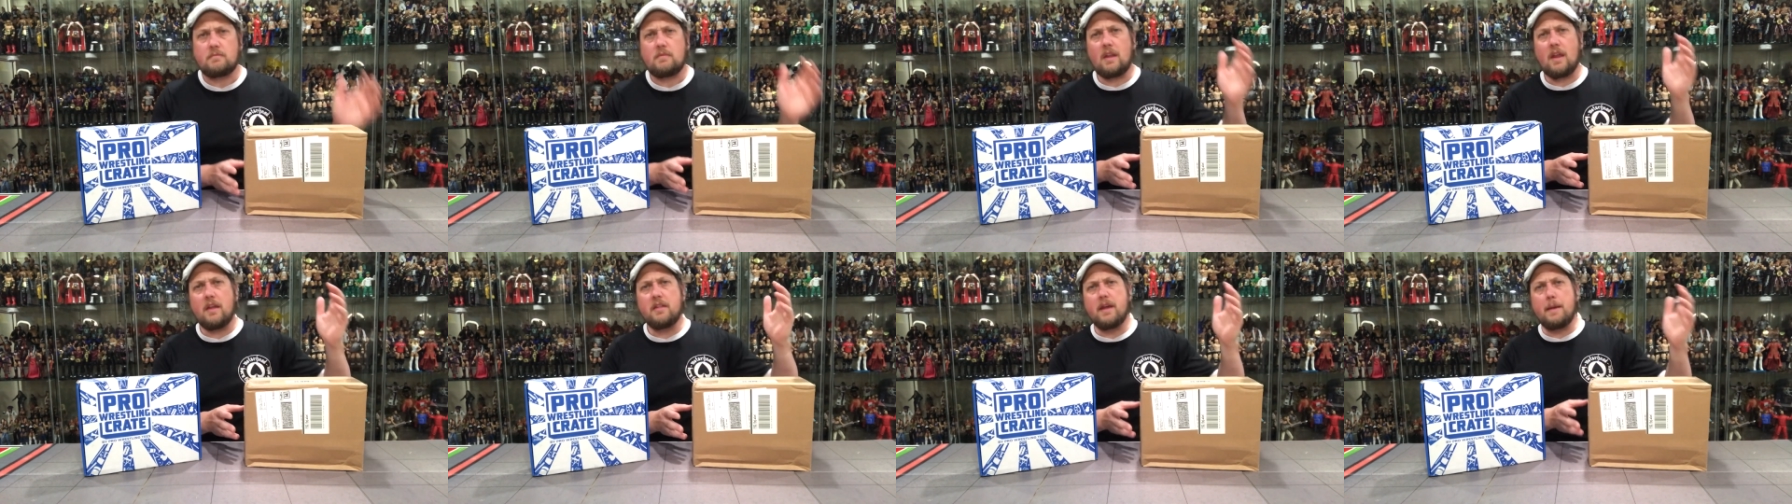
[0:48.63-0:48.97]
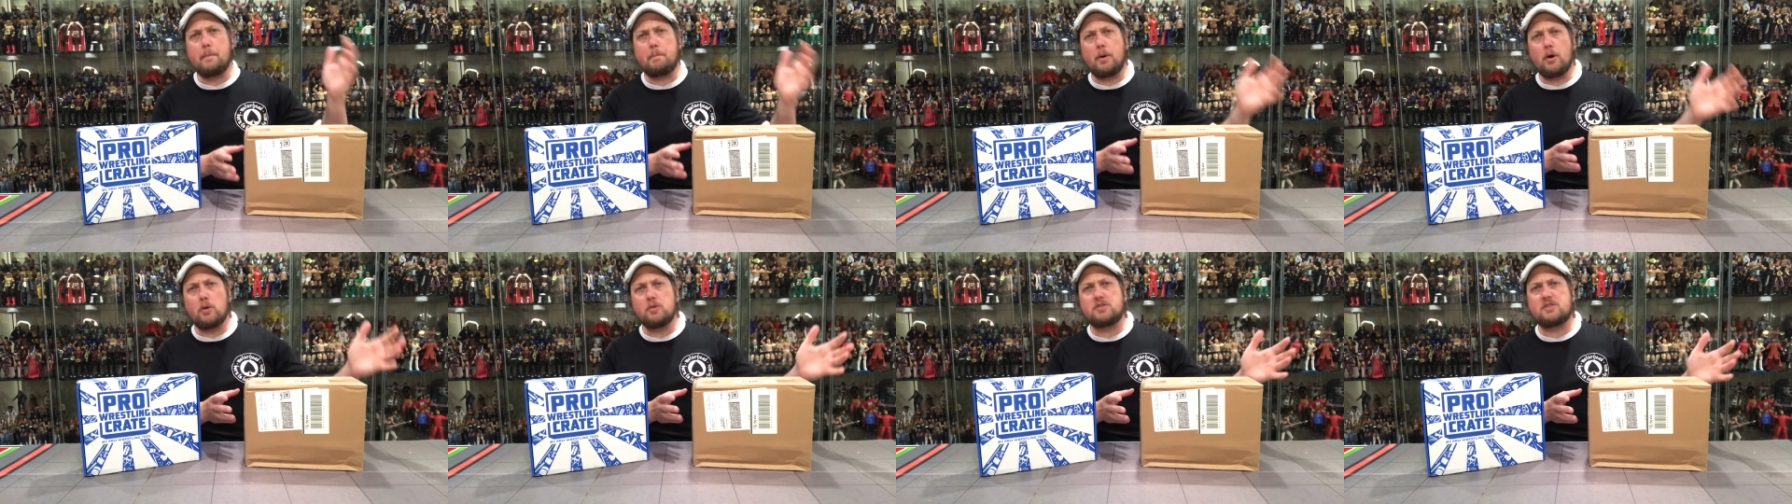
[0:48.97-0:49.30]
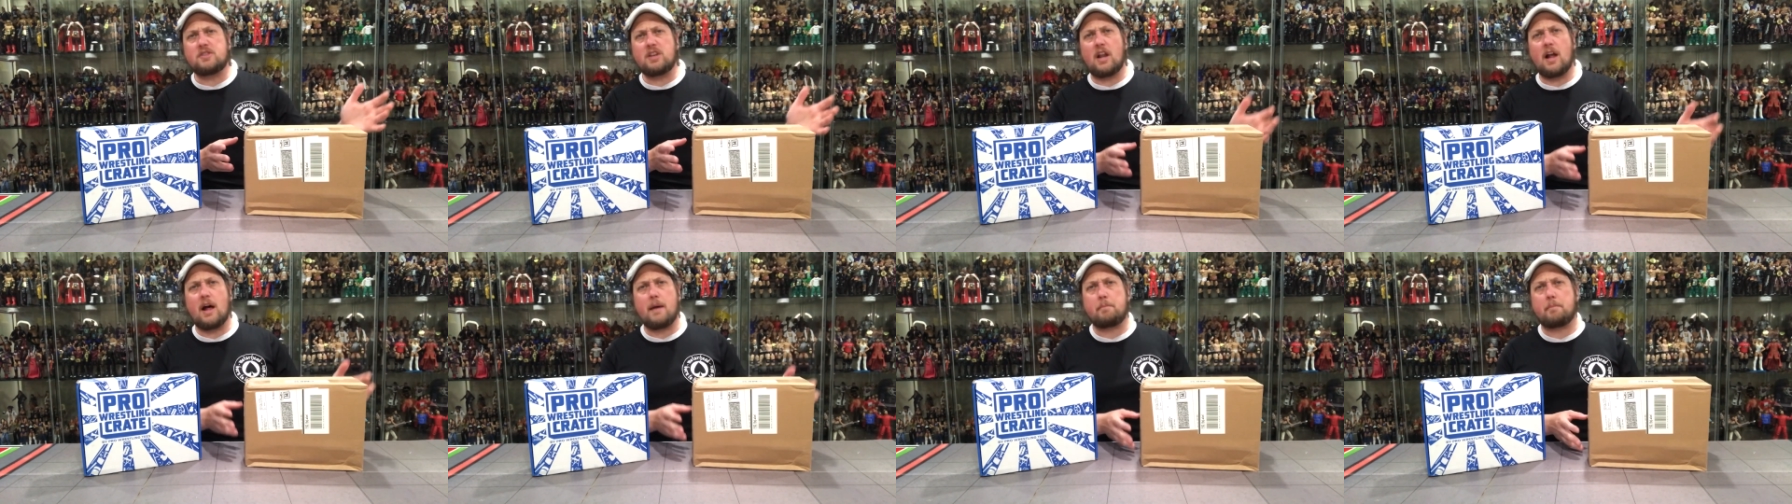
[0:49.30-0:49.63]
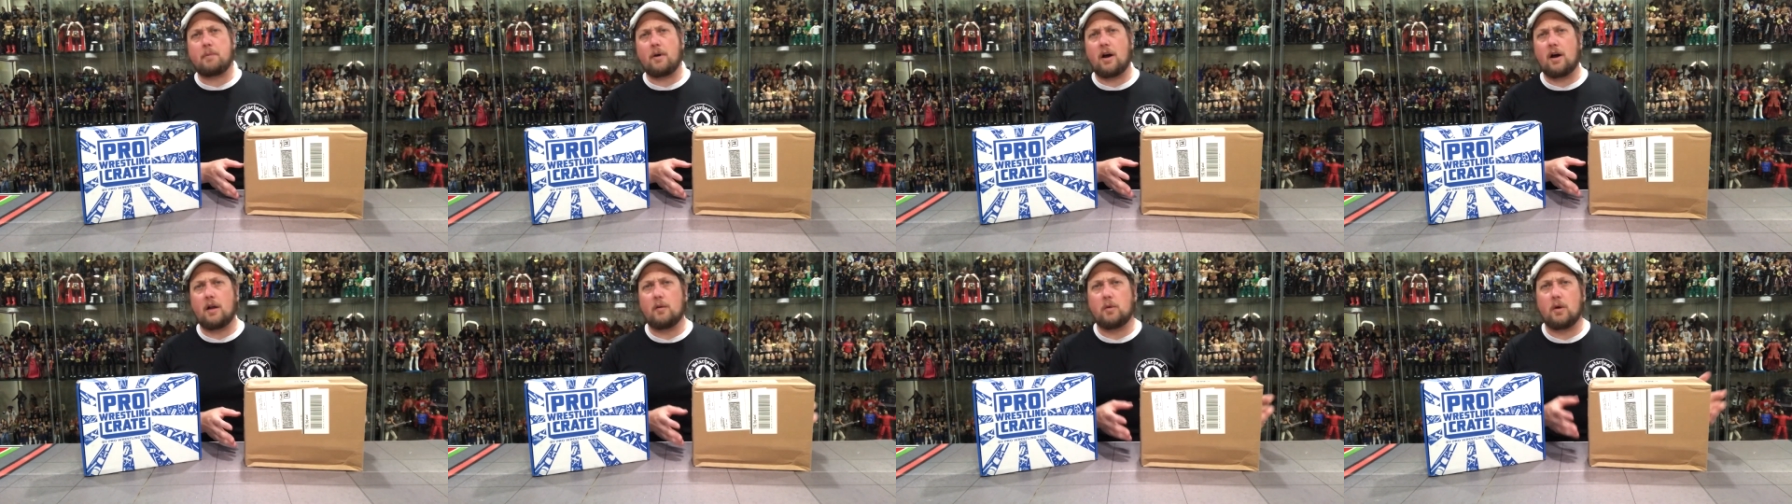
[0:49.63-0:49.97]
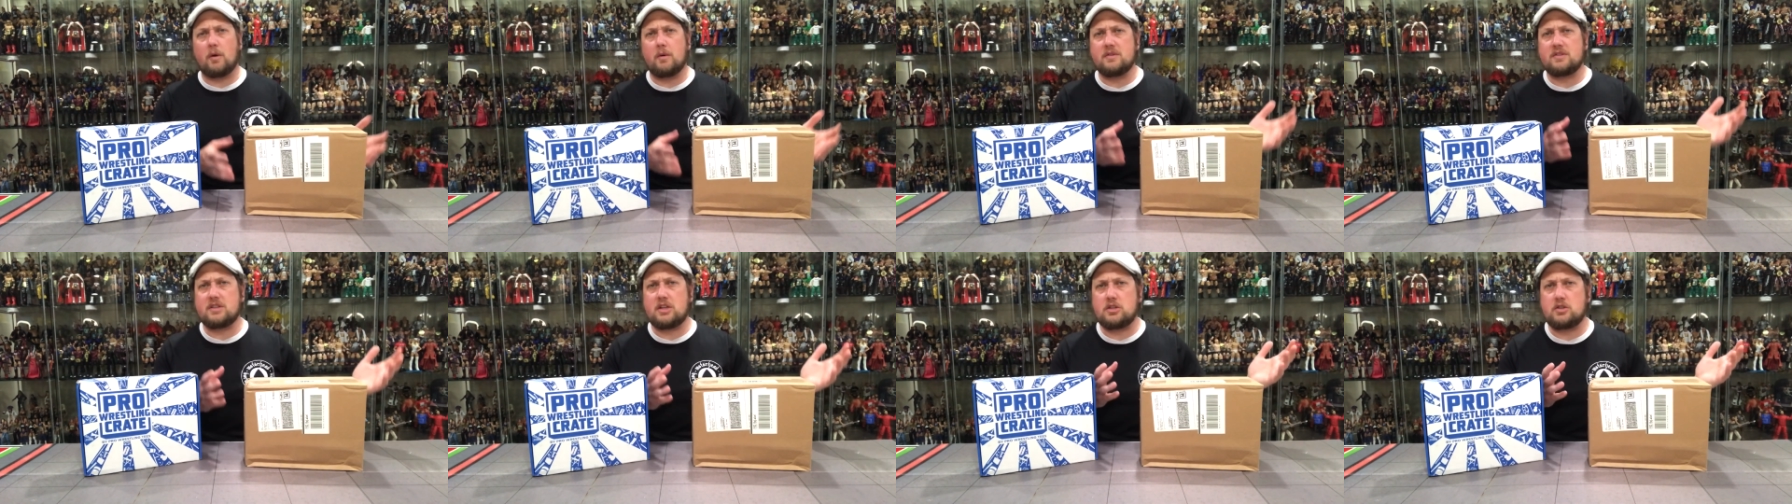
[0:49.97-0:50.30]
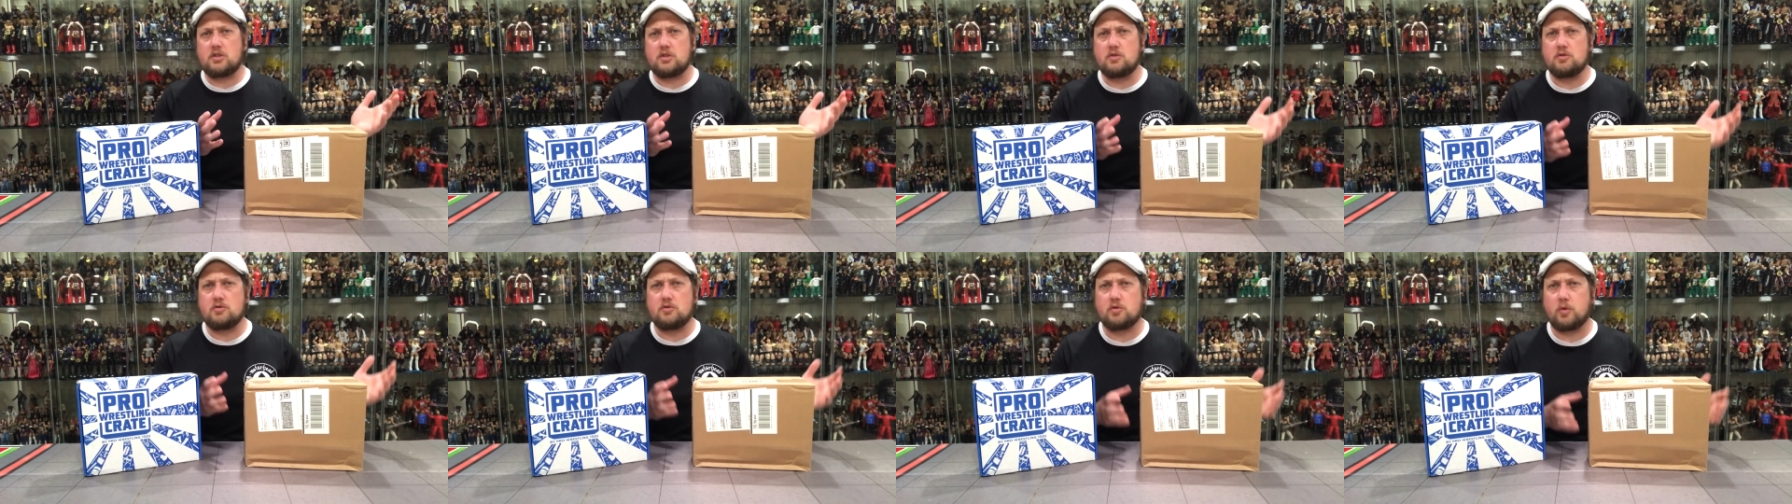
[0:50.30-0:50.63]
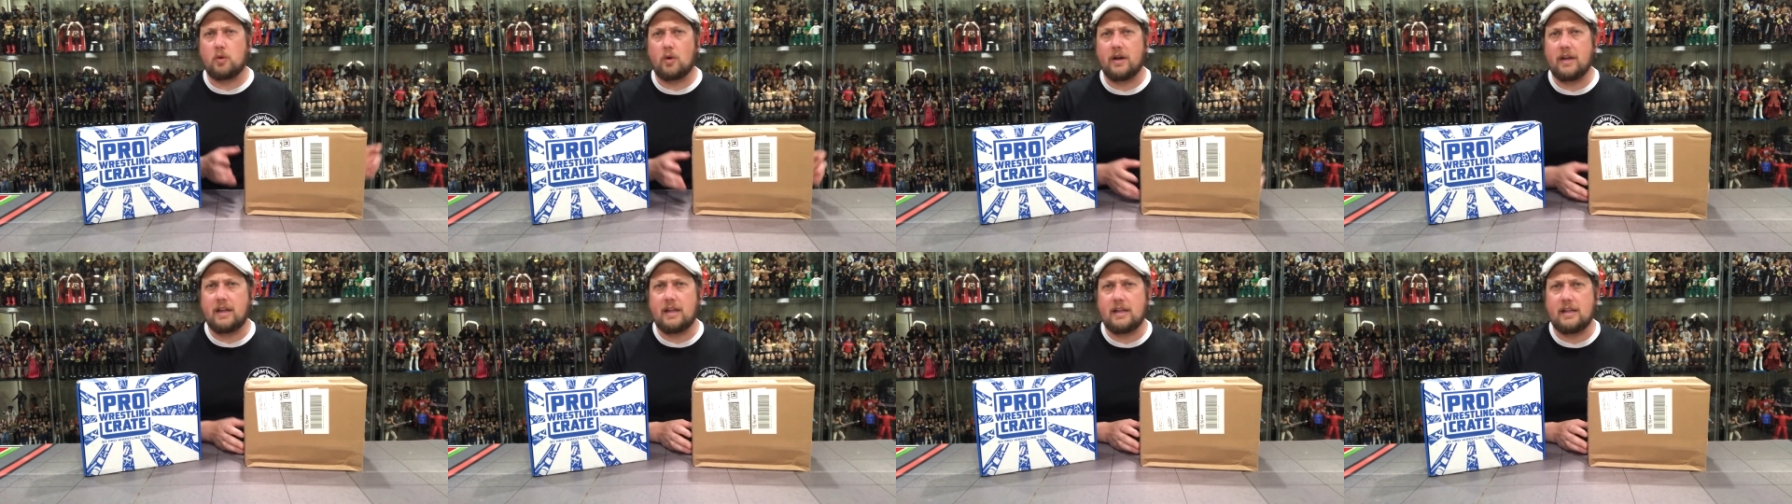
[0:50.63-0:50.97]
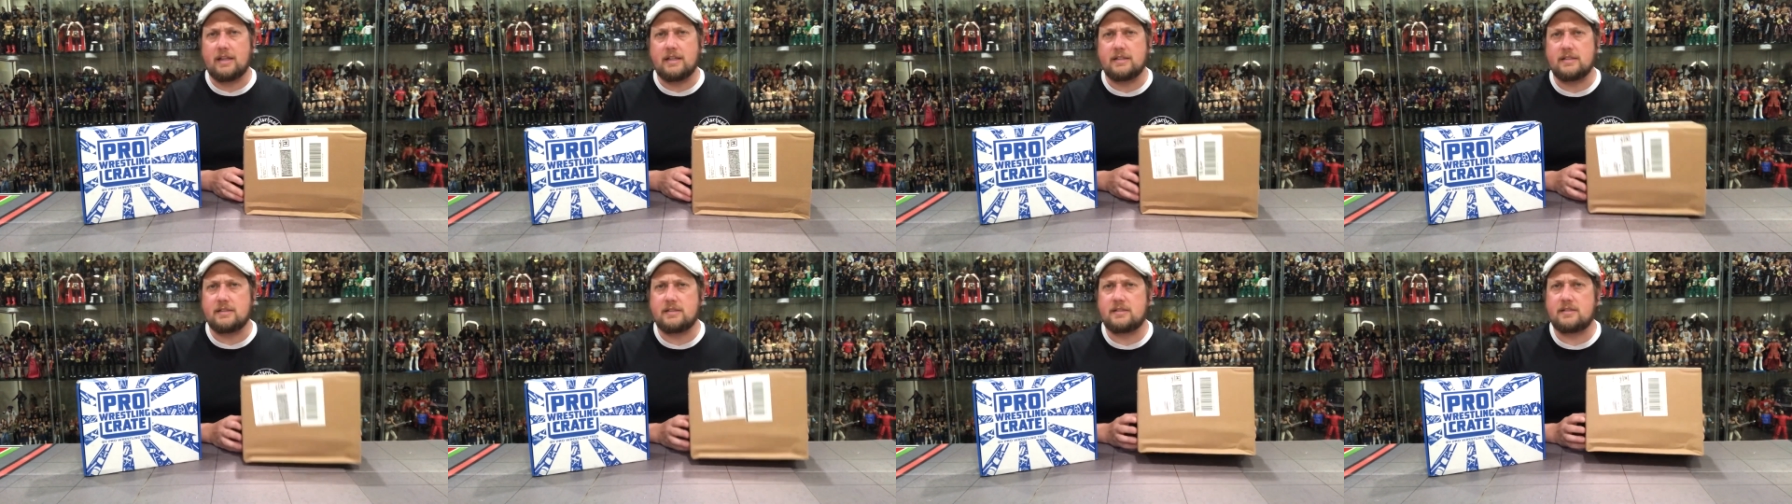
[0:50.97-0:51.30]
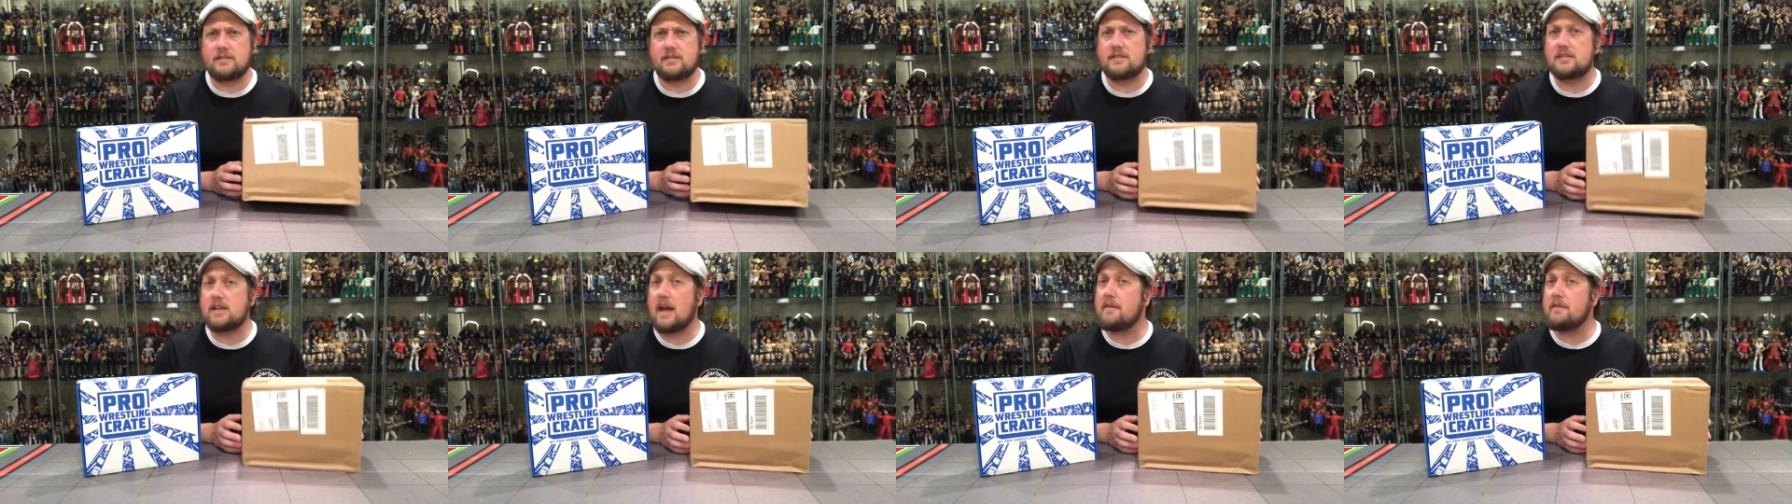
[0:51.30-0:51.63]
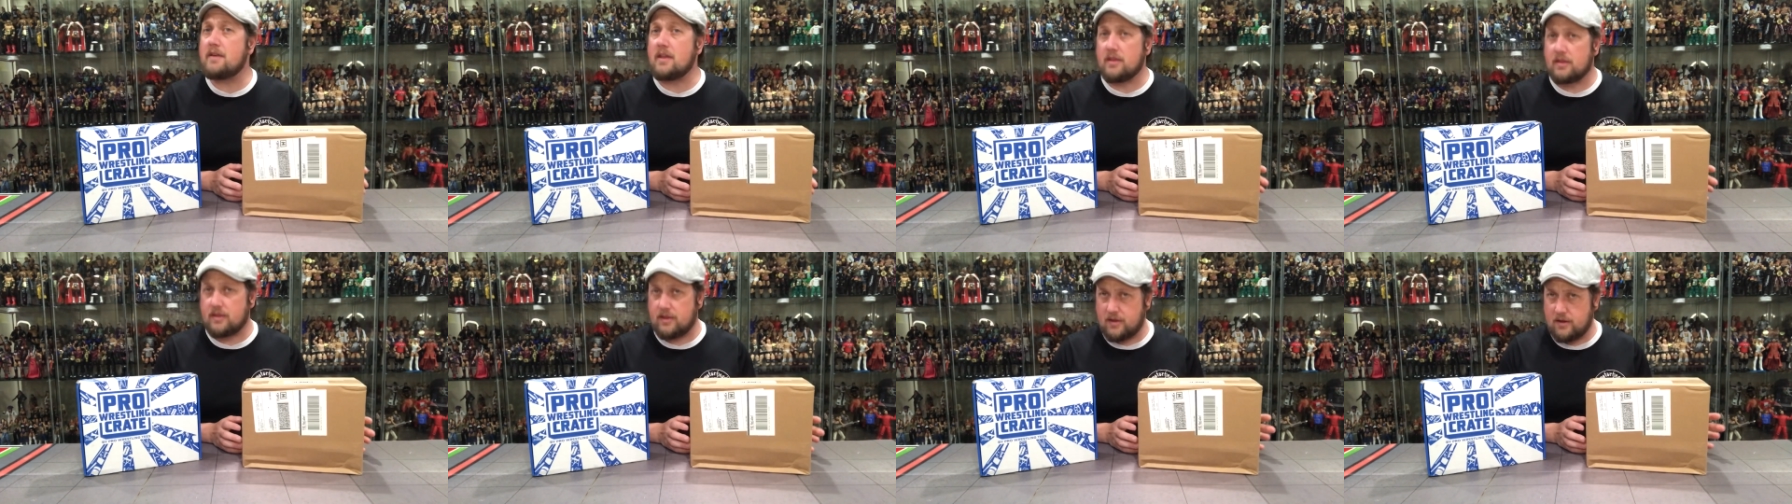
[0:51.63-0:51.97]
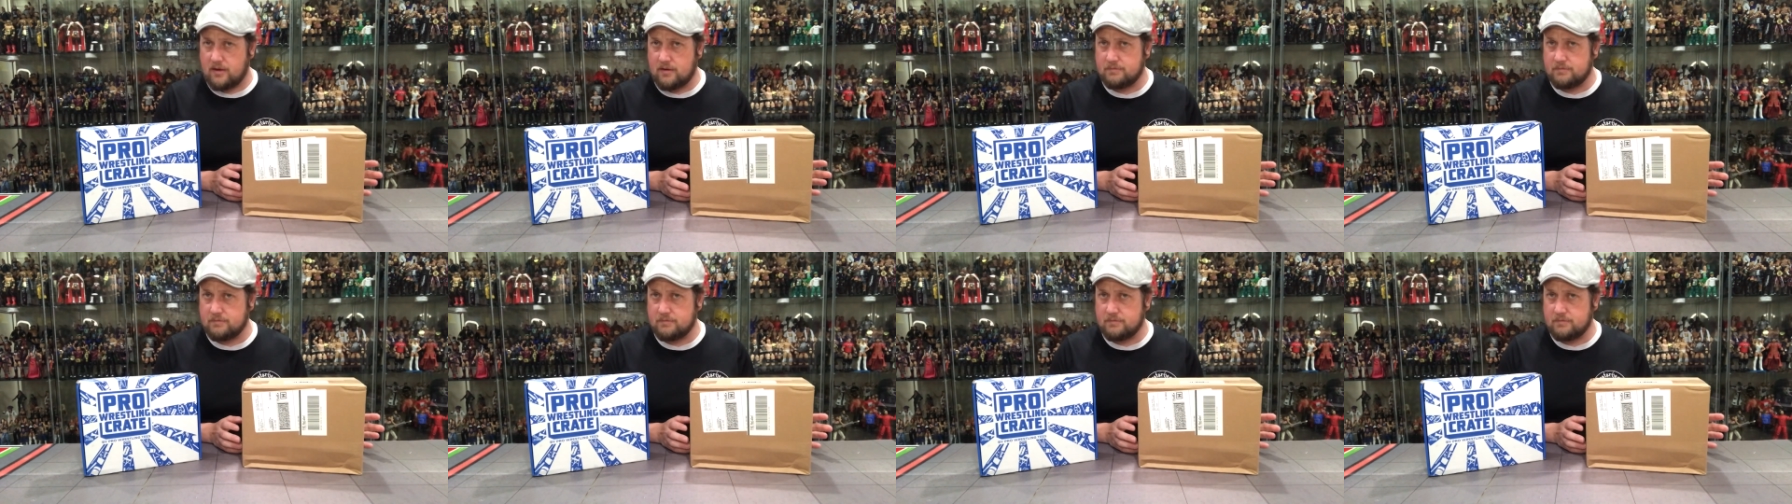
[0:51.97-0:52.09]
that posted up on, what was it, June 27th